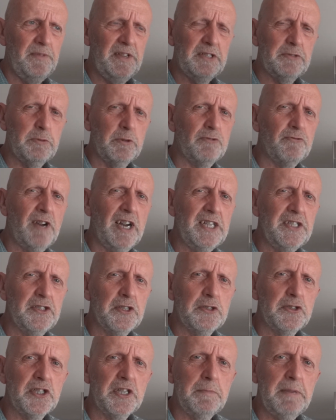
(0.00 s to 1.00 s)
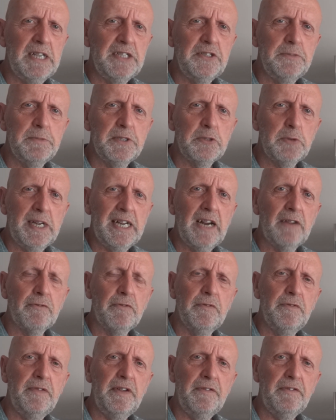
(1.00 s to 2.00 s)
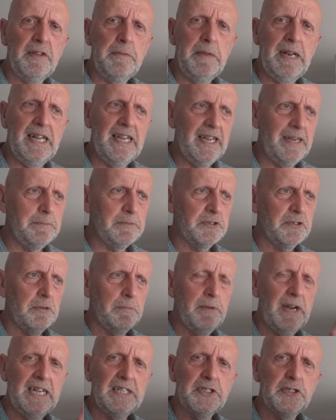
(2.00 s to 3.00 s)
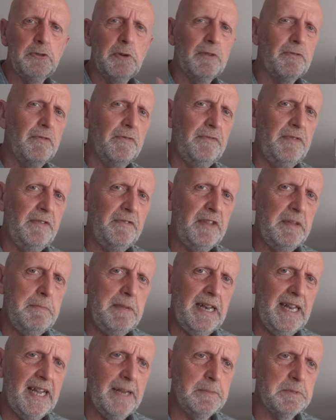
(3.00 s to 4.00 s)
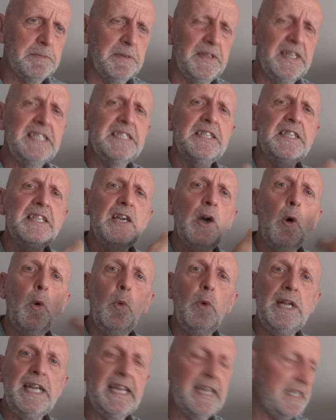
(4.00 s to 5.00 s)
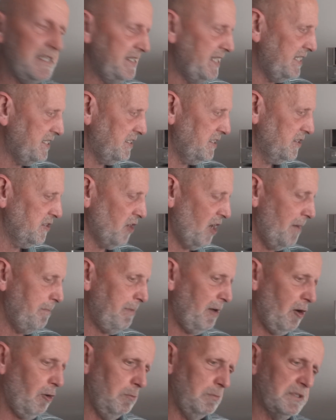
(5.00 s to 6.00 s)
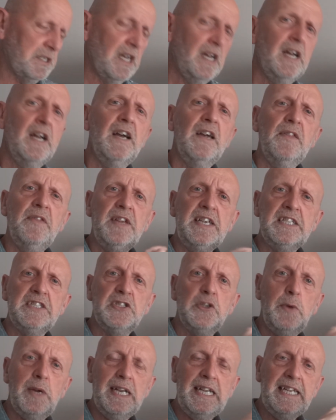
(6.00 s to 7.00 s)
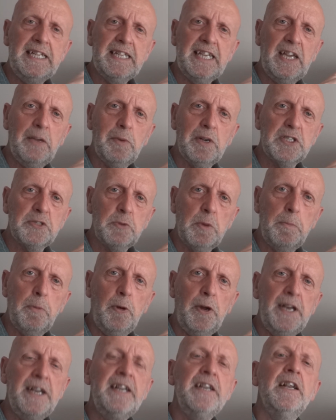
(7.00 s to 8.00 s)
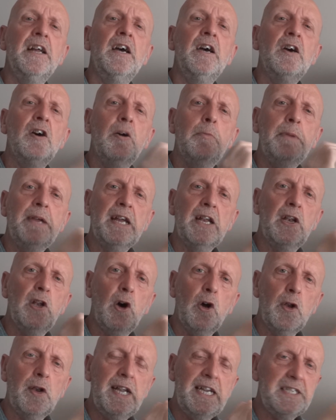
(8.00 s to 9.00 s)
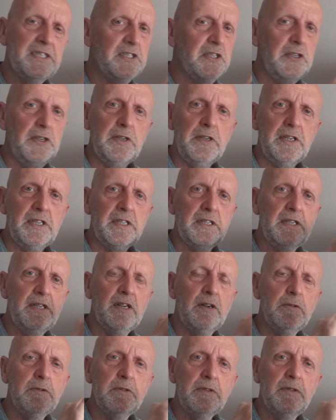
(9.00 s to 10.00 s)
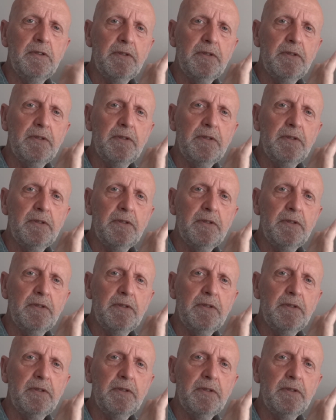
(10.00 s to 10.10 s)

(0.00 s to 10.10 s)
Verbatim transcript: this would range, I should imagine, between 150 milliamps to about 250 milliamps. But these are the old incandescent type bulbs. These new LED ones we're putting in will be a lot less, you know,